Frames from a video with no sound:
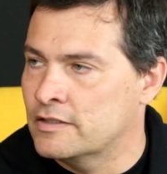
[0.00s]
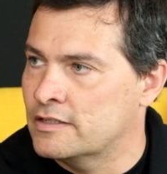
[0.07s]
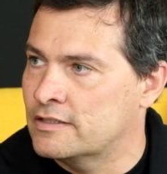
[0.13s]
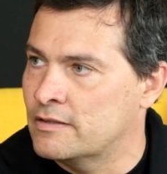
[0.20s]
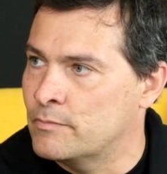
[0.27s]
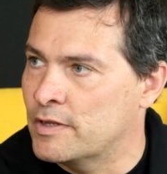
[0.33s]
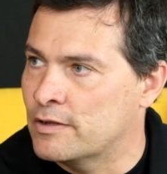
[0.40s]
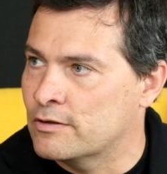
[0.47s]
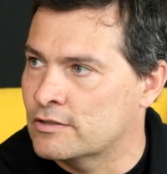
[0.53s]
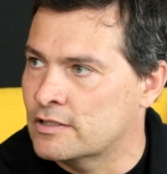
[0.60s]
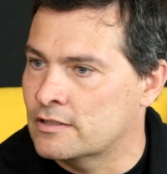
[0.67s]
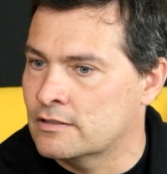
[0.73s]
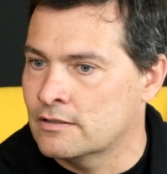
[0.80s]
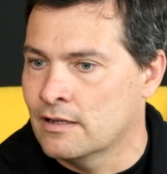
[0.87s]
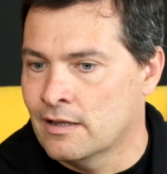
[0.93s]
interesting because
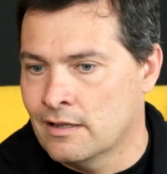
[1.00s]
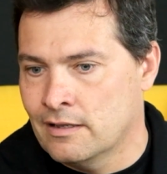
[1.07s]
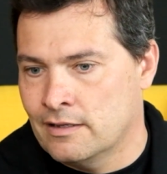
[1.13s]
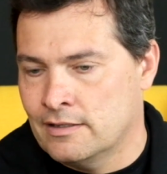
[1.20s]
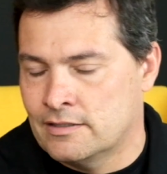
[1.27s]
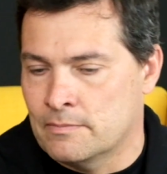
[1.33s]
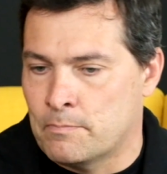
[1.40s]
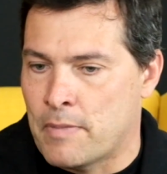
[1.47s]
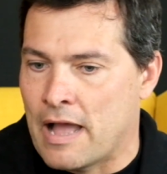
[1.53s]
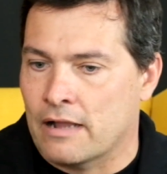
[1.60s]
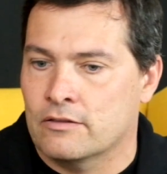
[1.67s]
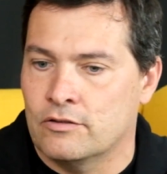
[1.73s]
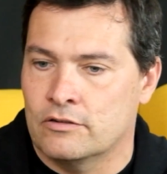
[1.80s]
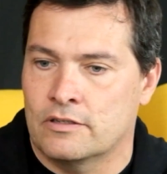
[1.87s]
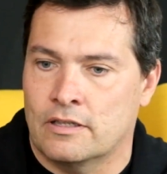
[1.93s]
it's a
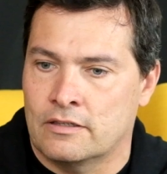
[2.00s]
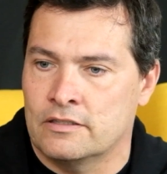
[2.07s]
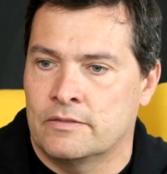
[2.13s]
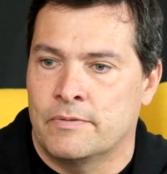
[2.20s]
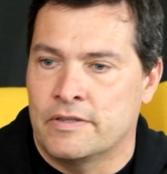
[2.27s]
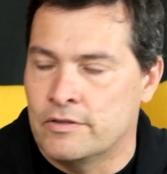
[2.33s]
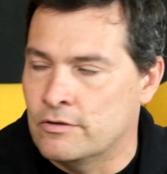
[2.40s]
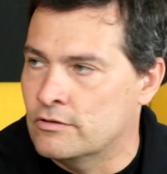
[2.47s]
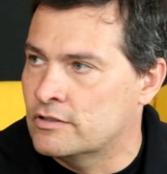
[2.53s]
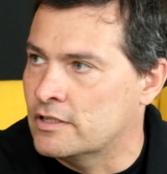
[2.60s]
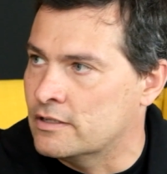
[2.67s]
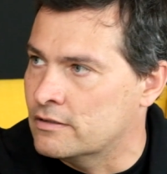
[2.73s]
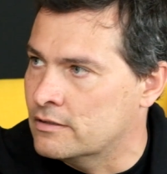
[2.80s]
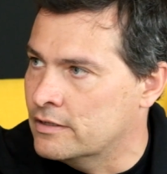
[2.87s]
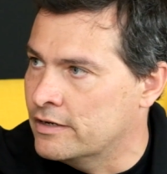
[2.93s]
backdoor that is being
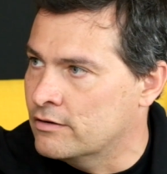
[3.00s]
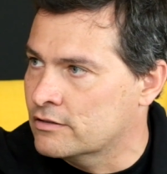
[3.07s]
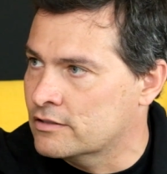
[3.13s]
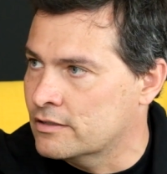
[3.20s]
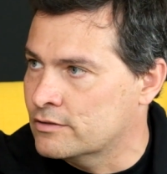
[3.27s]
used in Linux